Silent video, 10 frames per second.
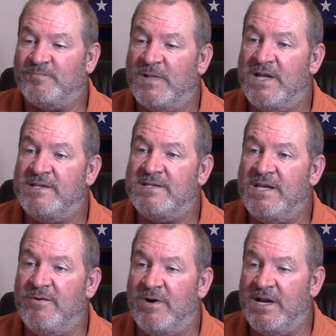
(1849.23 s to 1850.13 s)
Let's
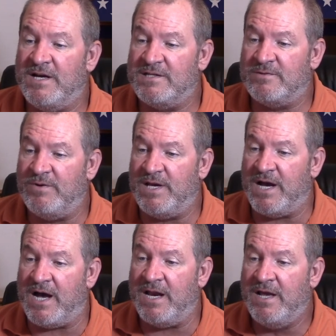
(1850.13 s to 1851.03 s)
see, what else do we
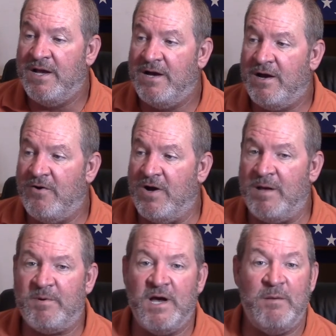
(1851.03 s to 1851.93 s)
got? Oh,
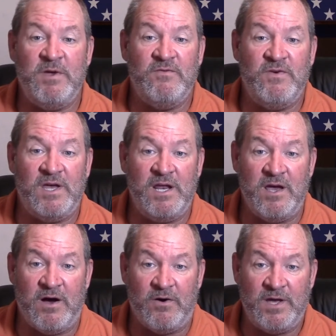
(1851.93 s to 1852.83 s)
upcoming
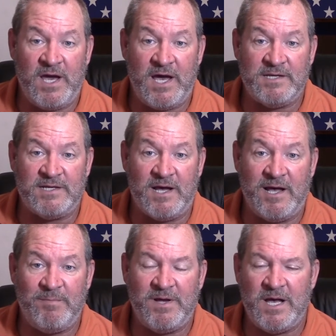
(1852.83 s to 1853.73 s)
video. Yes,
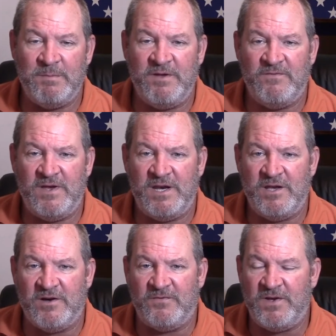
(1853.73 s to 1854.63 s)
upcoming
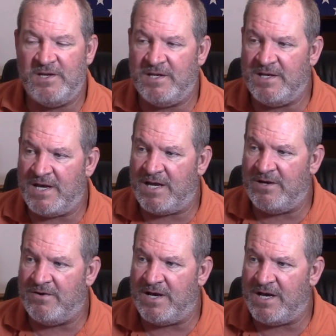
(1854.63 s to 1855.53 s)
video. If you did
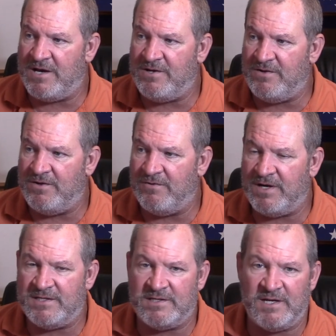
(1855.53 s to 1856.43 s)
not know how to do your
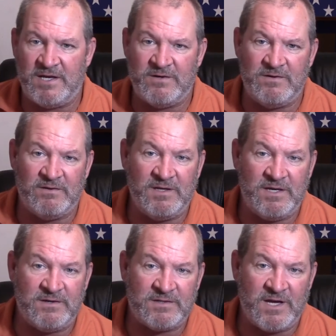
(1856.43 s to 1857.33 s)
resonator
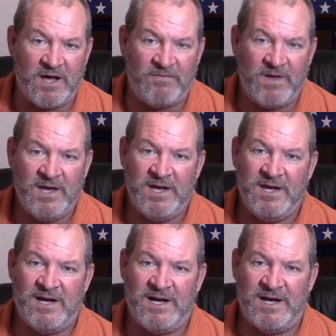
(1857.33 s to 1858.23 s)
delete yourself,
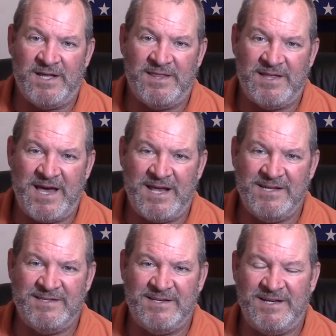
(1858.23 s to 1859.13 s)
uh, that
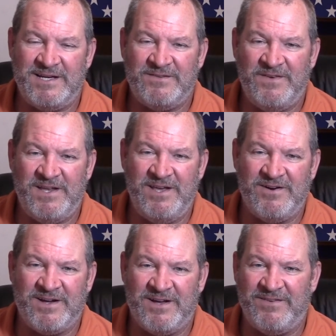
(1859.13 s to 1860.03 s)
is the next
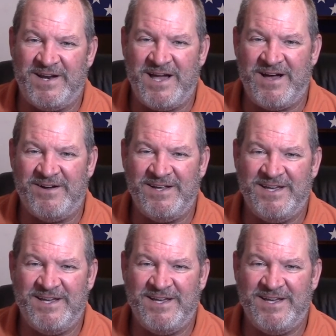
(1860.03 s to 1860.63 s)
video coming out.